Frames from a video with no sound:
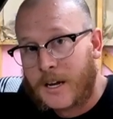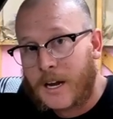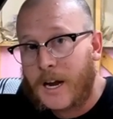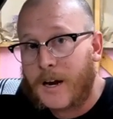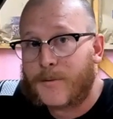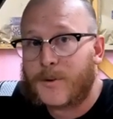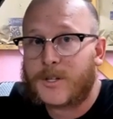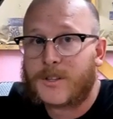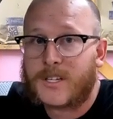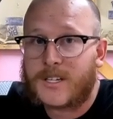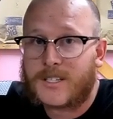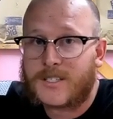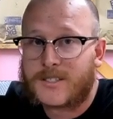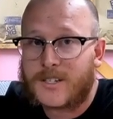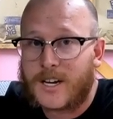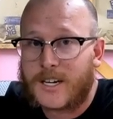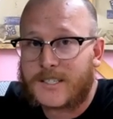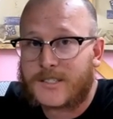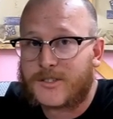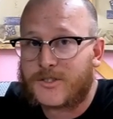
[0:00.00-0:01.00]
Everything's
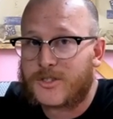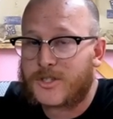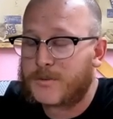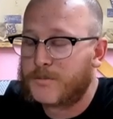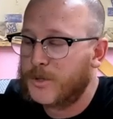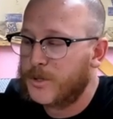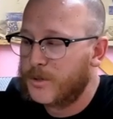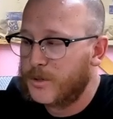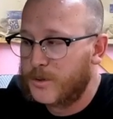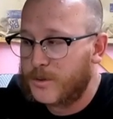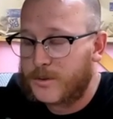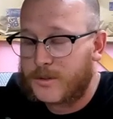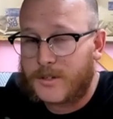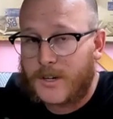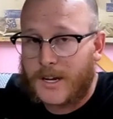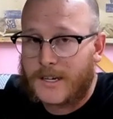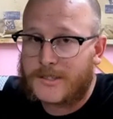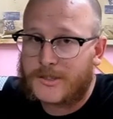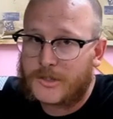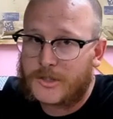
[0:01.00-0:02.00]
nice and smooth,
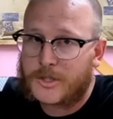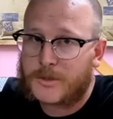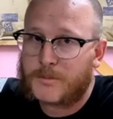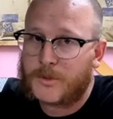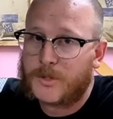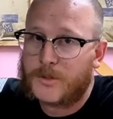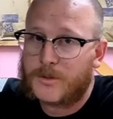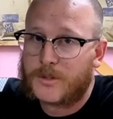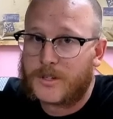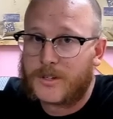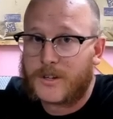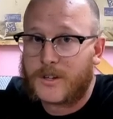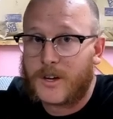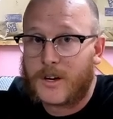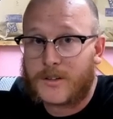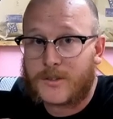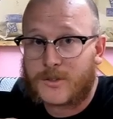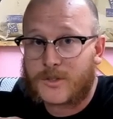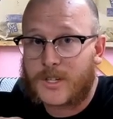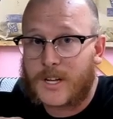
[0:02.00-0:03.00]
nice and smooth under
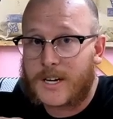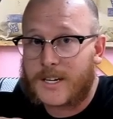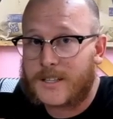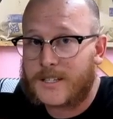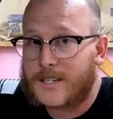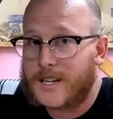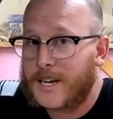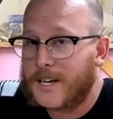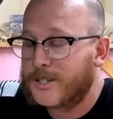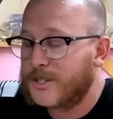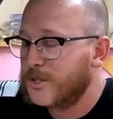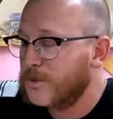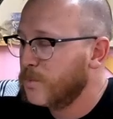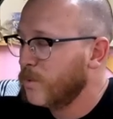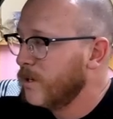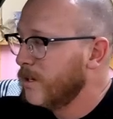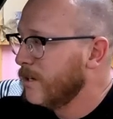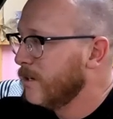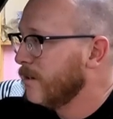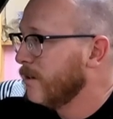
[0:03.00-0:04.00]
underside of the dash as
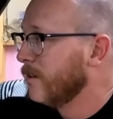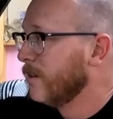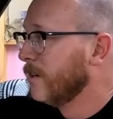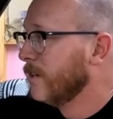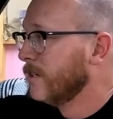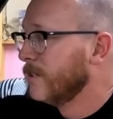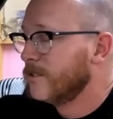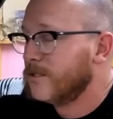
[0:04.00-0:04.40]
well.